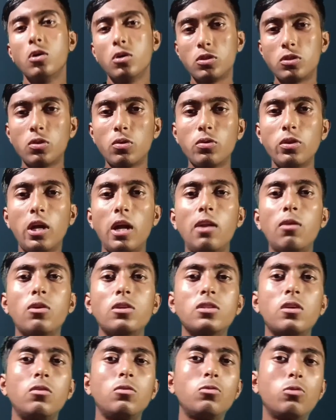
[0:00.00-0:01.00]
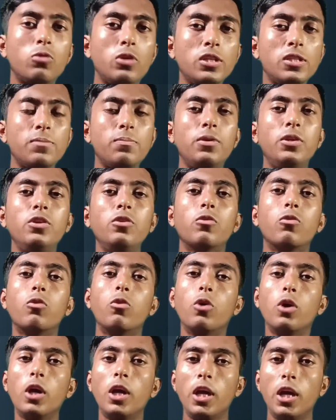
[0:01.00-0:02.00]
So that was about today's video.
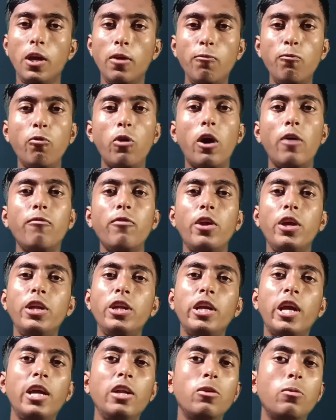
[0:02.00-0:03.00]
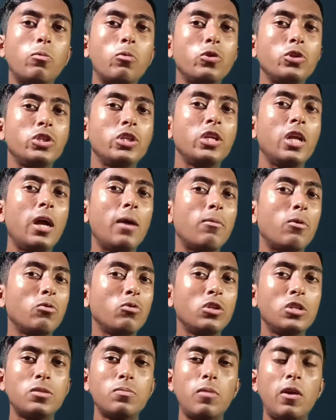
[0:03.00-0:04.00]
If you have any kind of question about
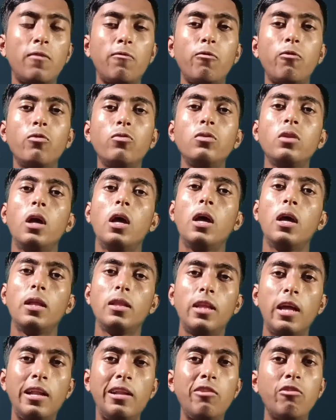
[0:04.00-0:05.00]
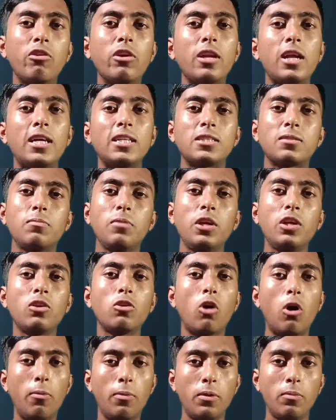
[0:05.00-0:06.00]
the smartphone, then you can ask me in
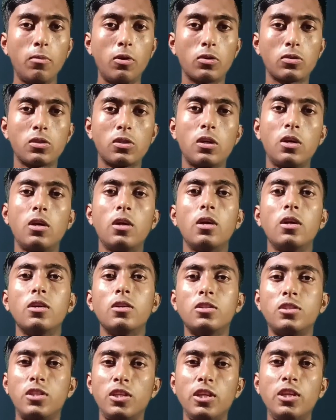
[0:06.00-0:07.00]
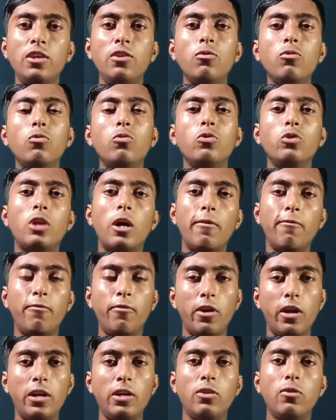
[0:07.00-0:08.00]
comment box. See you with a
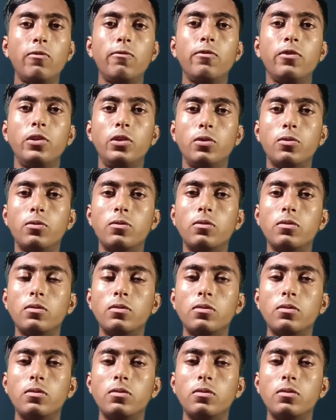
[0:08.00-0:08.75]
brand new video.